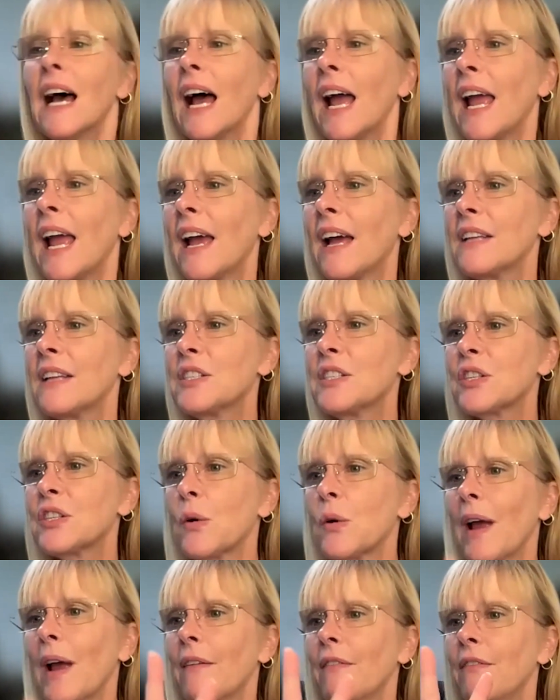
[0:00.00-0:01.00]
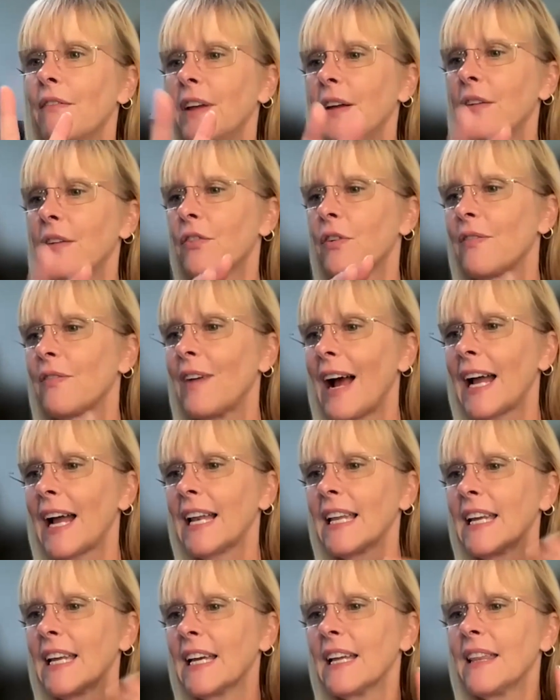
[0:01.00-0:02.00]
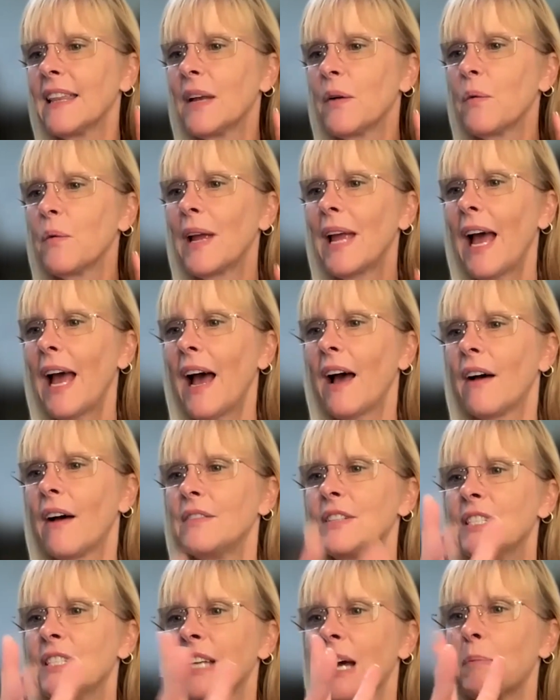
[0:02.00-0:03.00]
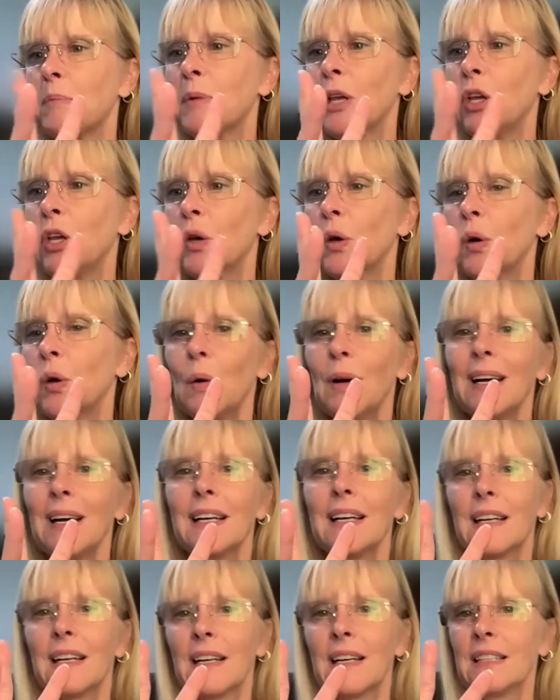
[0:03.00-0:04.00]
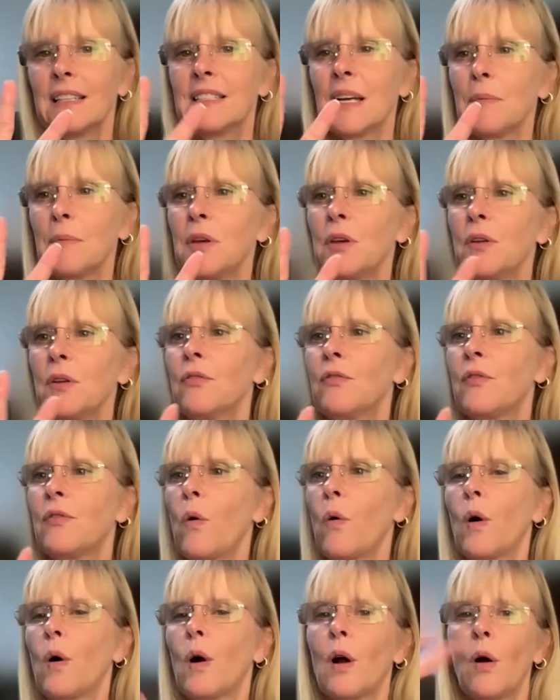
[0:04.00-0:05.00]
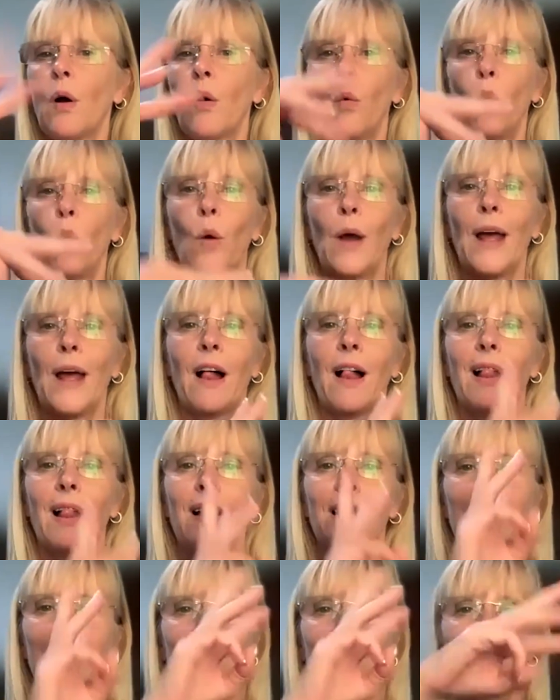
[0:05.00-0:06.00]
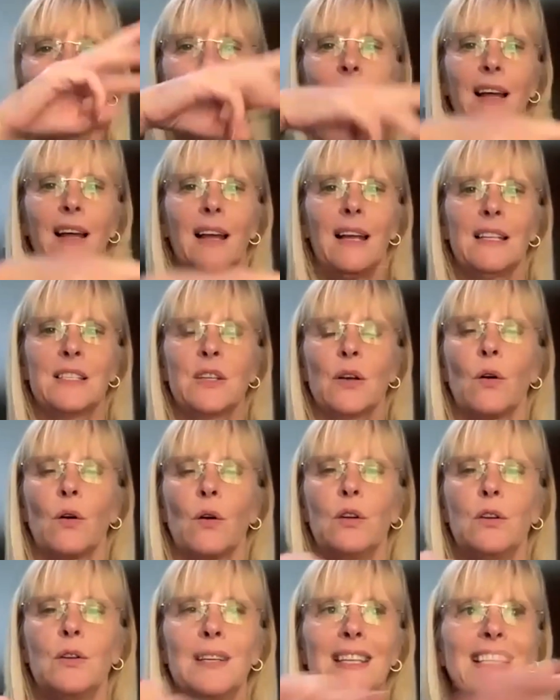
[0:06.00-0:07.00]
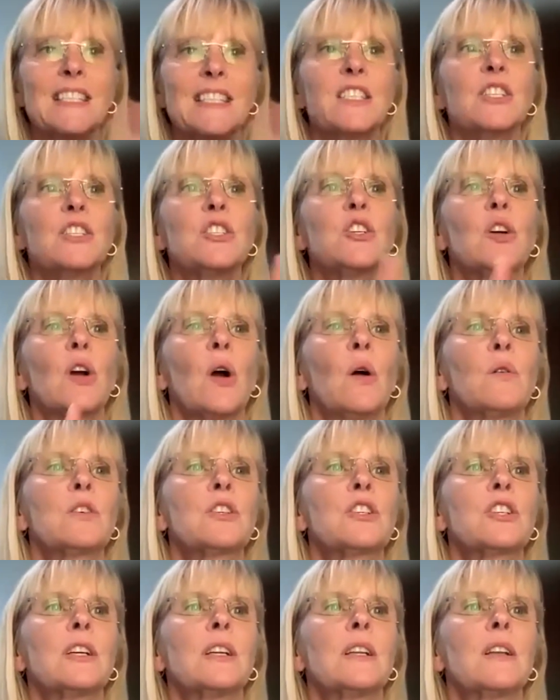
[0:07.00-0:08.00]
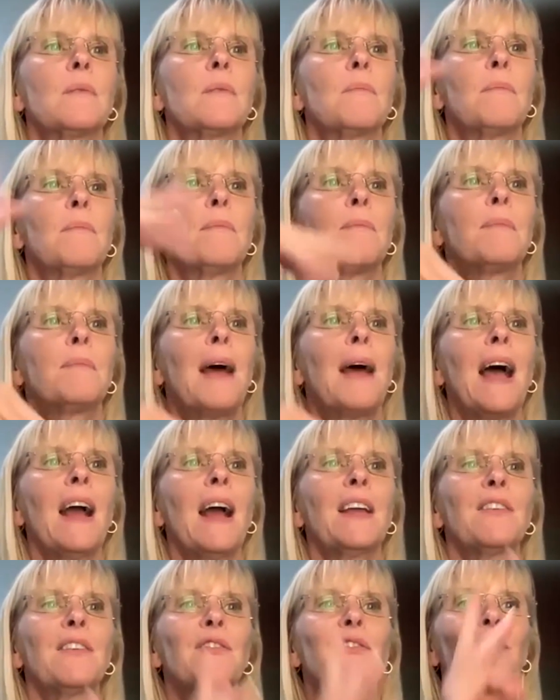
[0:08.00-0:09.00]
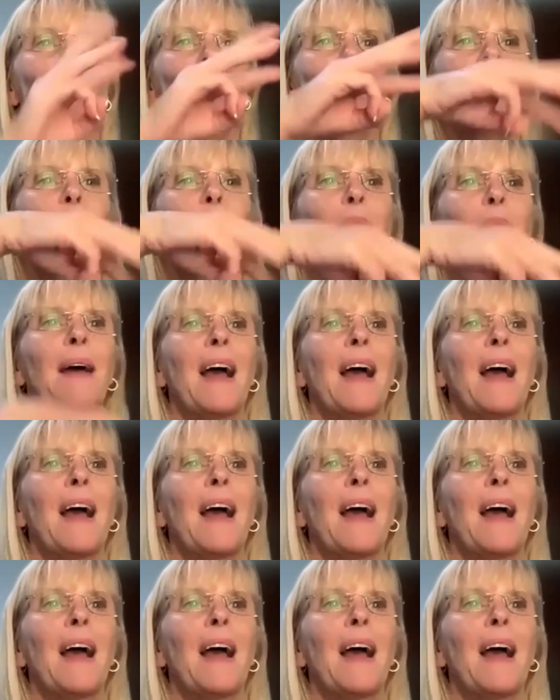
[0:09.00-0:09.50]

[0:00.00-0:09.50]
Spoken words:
And so we have V for violin, then we have W for well. So this is your ocean, back and forth,